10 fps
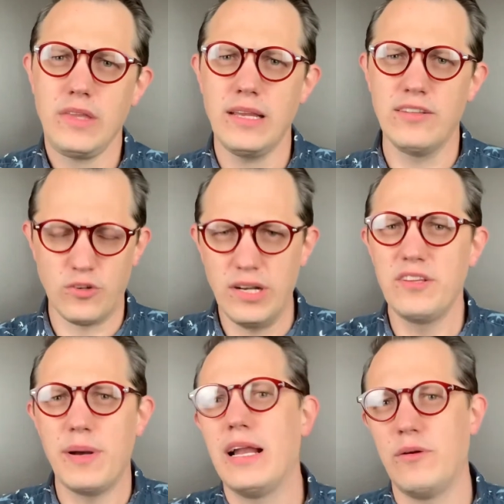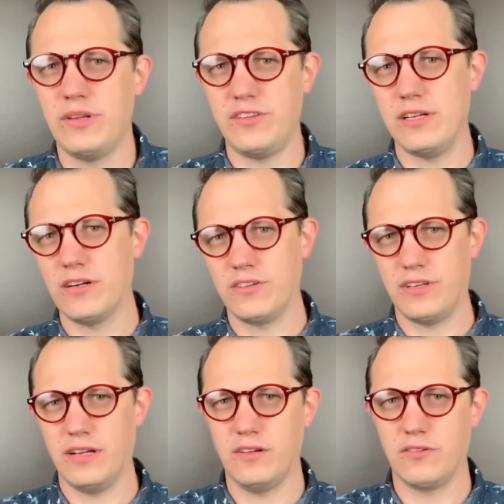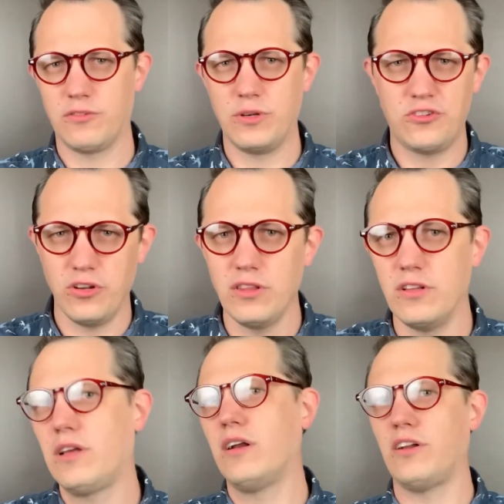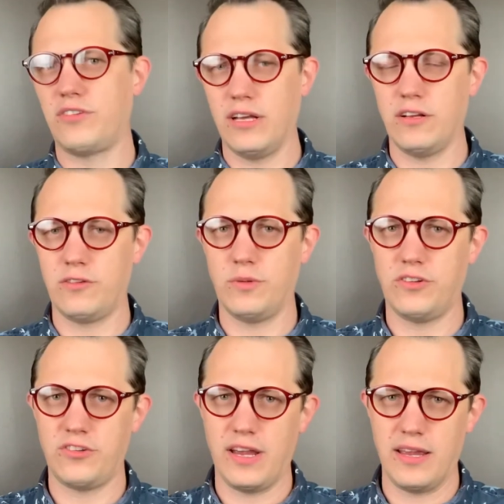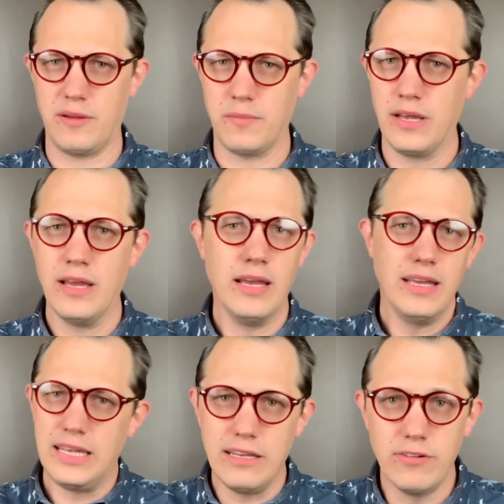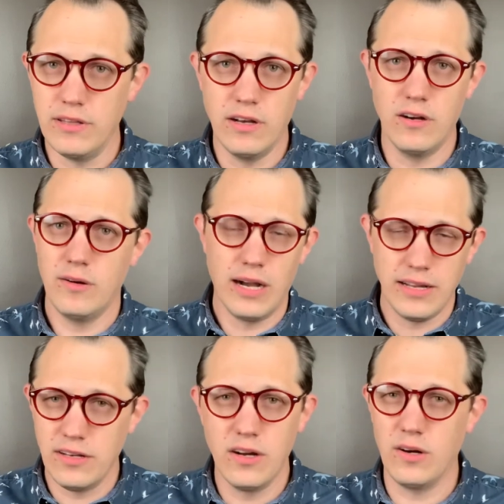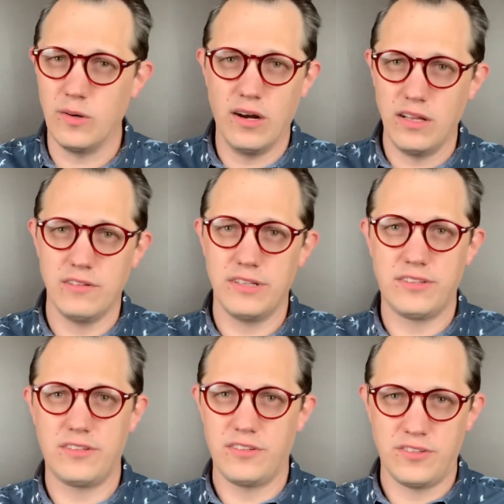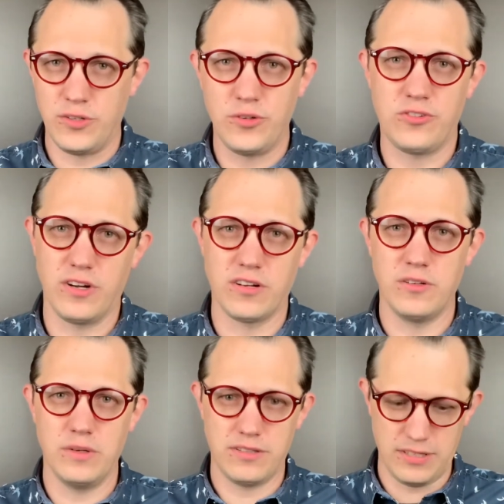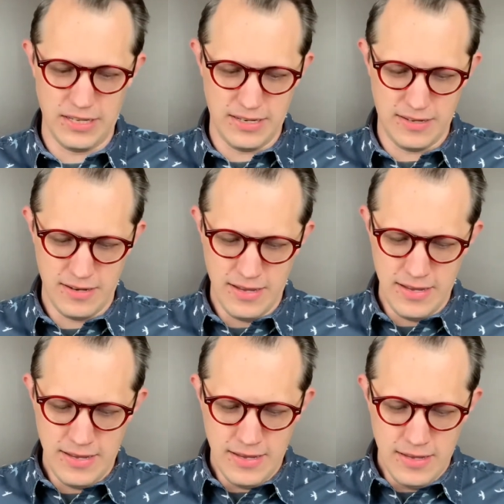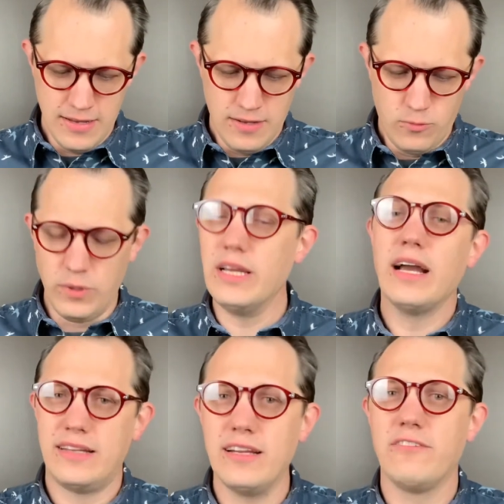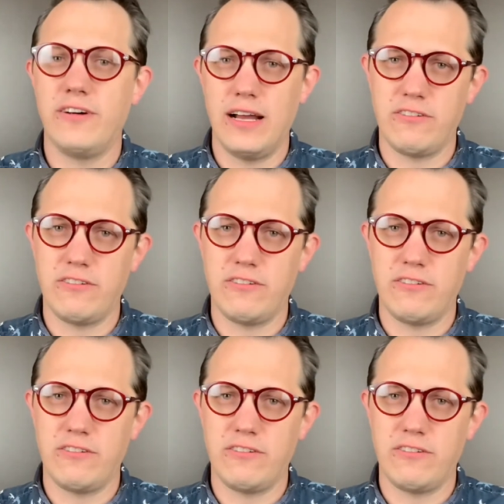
And so it is about how we see ourselves. We shouldn't look at ourselves with shame. Even though I know all of us do struggle with sin, we identify